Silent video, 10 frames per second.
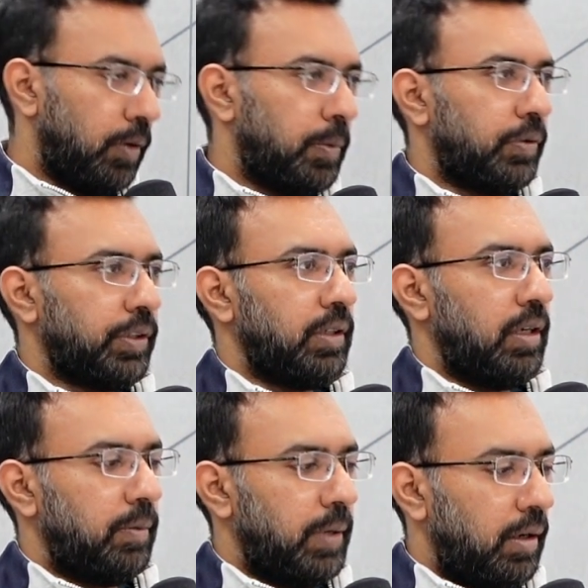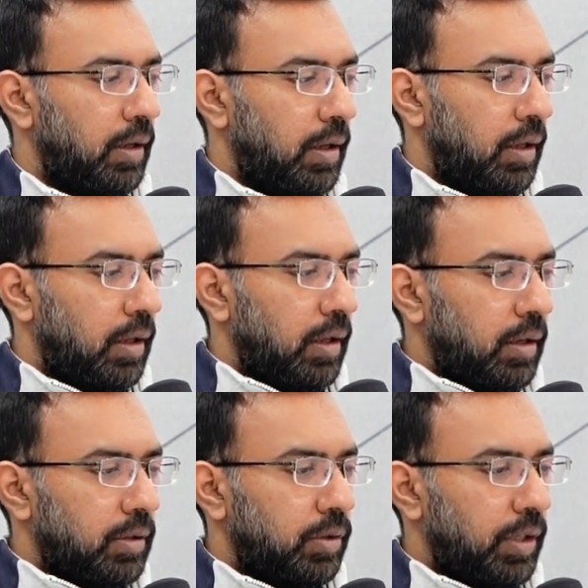For professional email.
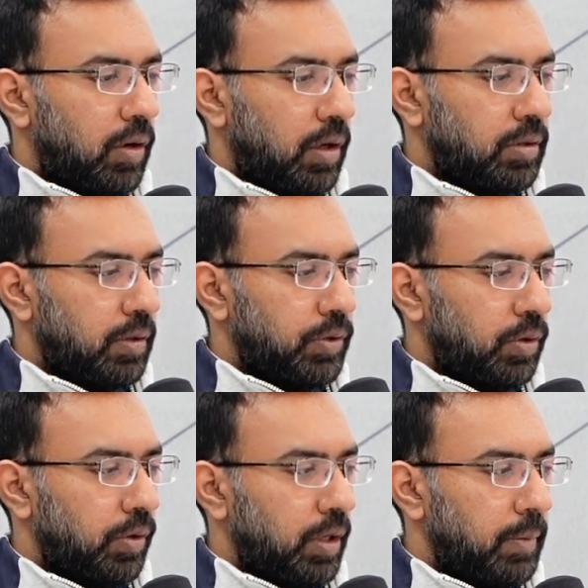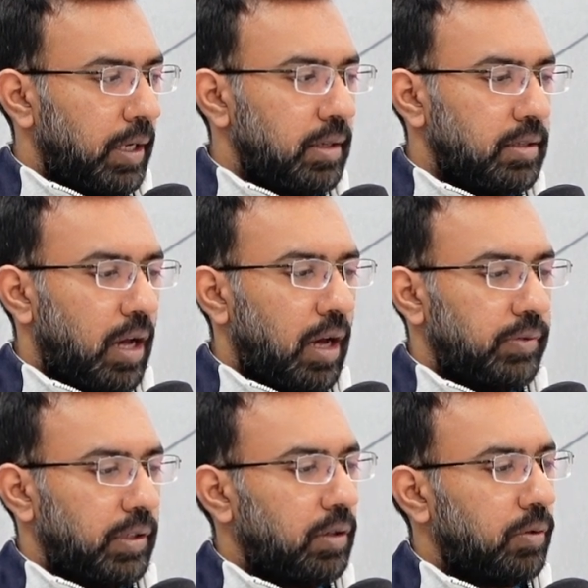So the cost of Zoho email is
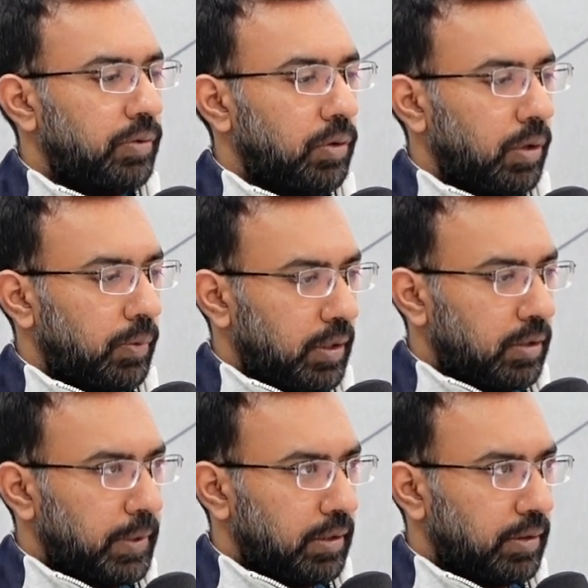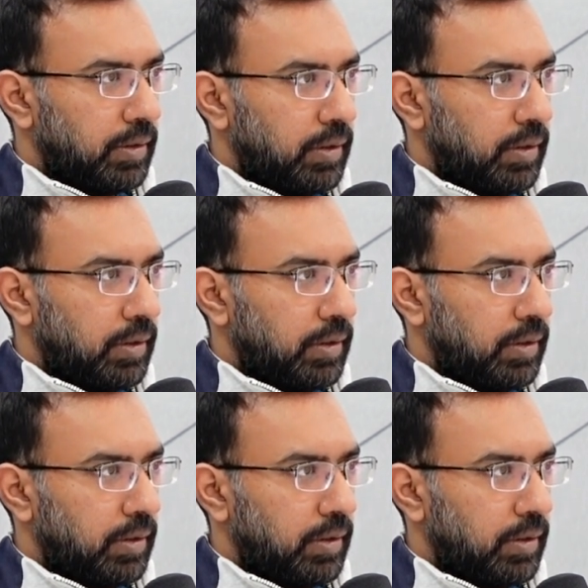half that of Google Workspace.